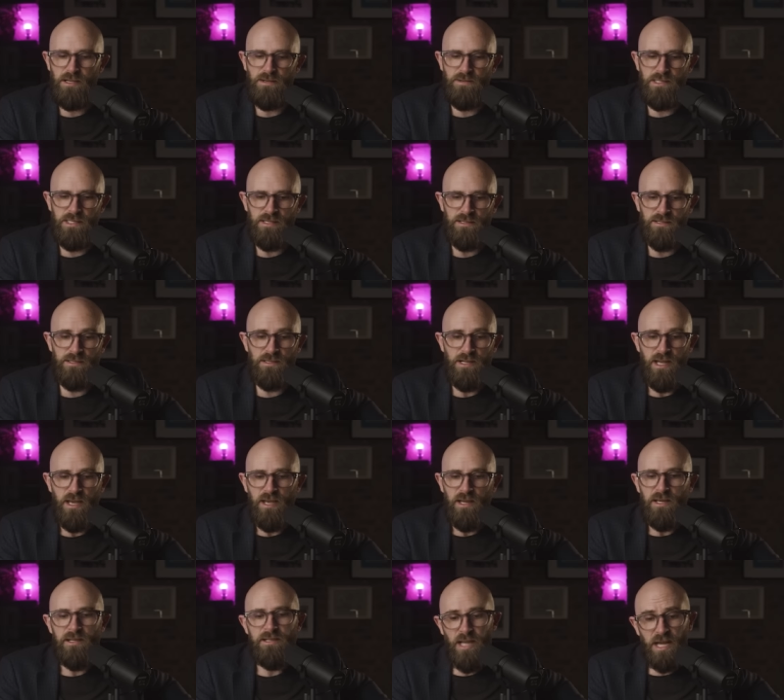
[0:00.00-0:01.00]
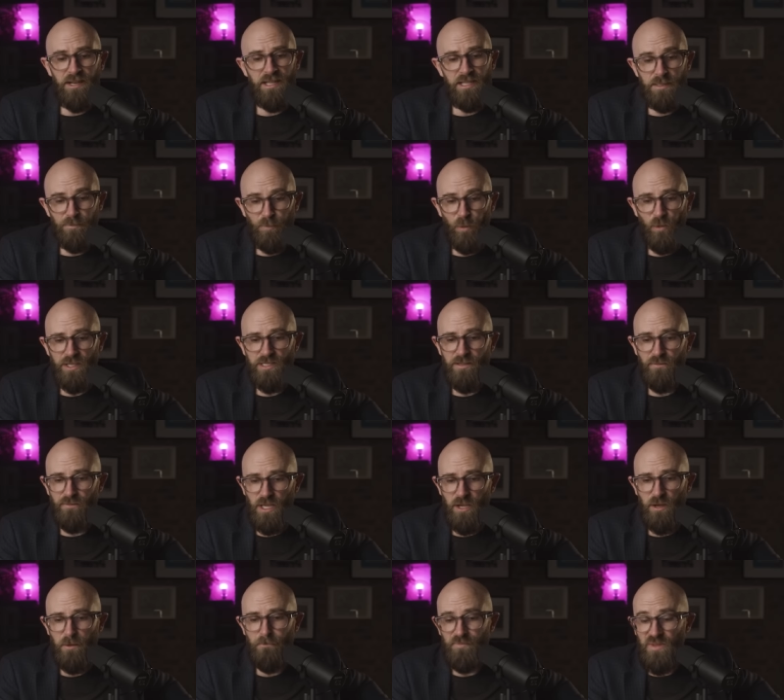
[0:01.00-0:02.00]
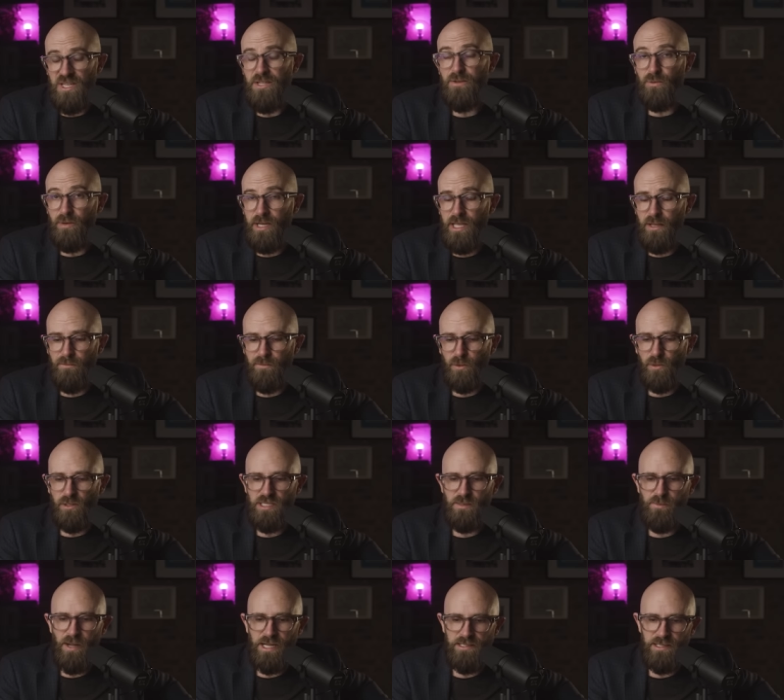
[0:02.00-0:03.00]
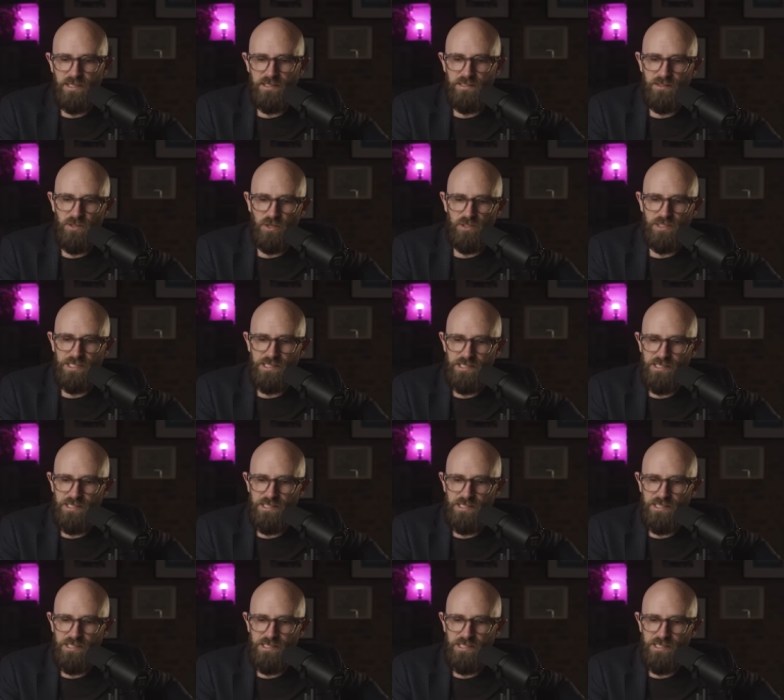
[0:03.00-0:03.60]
dosage. Dunning's point of view is reinforced by Dr.